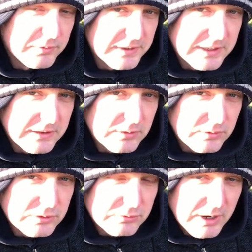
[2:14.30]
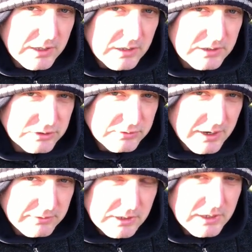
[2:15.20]
of these, in order to create a larger
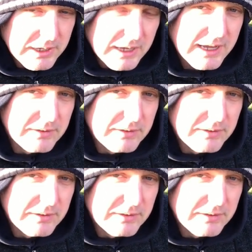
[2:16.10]
area like I